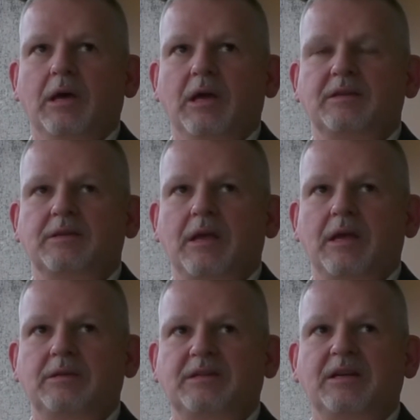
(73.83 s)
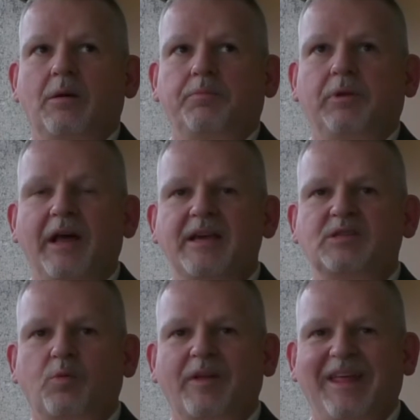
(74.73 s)
is in a
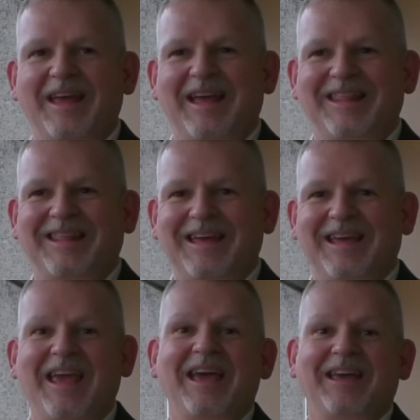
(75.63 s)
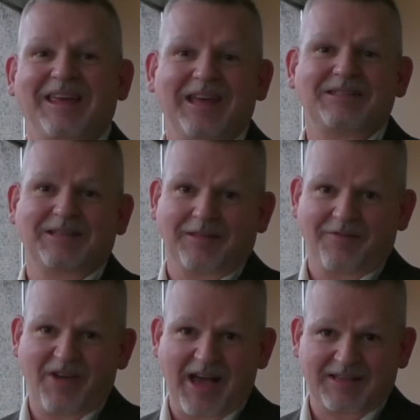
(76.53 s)
place where they can't get to the
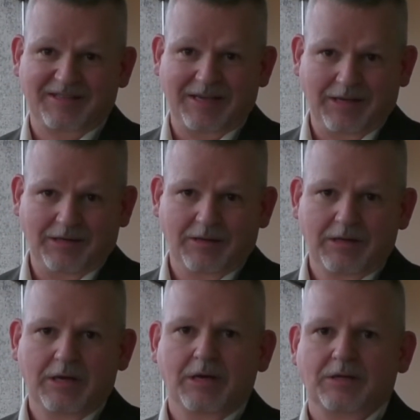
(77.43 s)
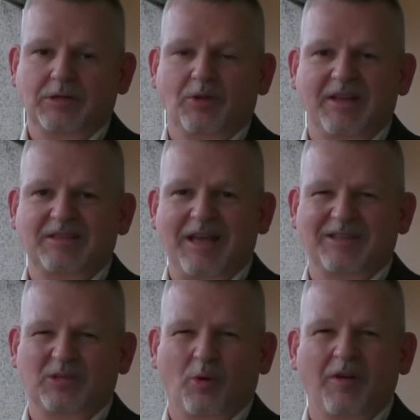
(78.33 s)
vaccine. So
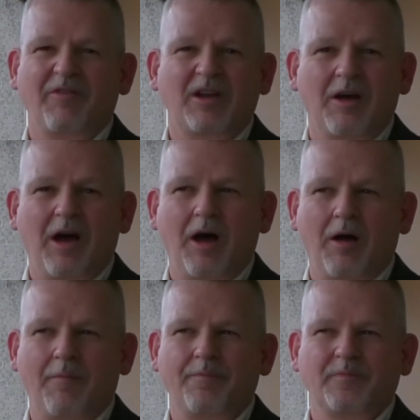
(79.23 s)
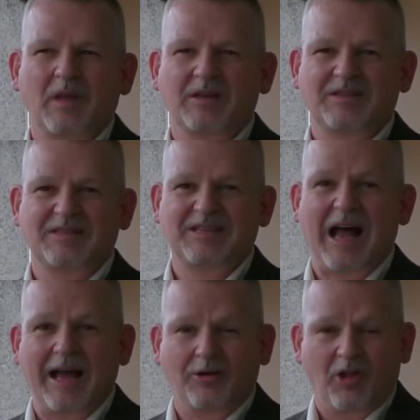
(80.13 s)
it's sort of a
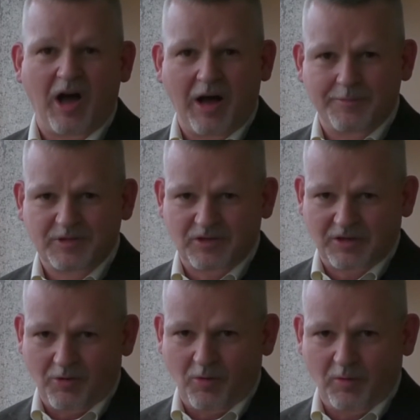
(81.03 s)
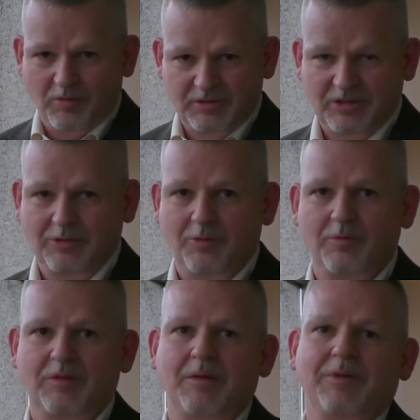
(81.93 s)
societal obstacle
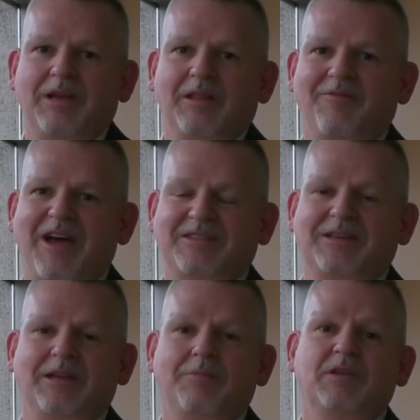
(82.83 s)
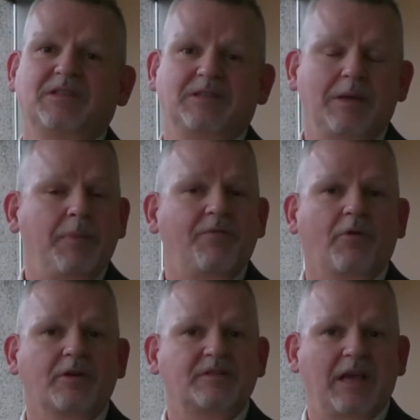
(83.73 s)
to them getting the vaccine. In Mississippi,
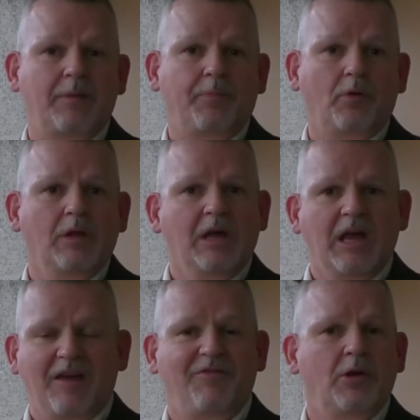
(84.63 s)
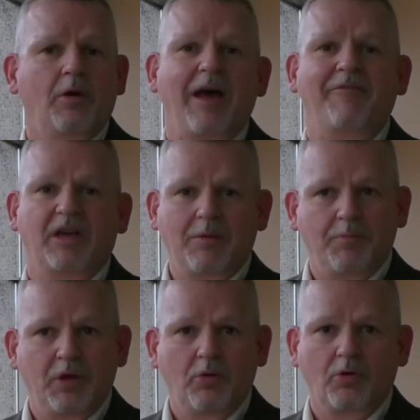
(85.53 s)
for example, if you don't have a
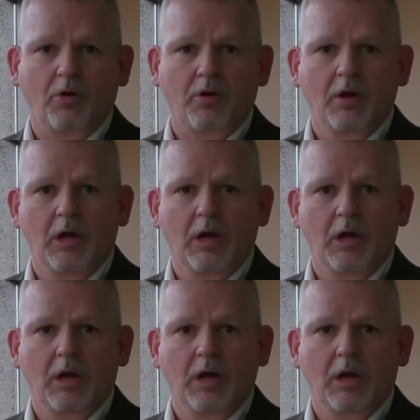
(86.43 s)
computer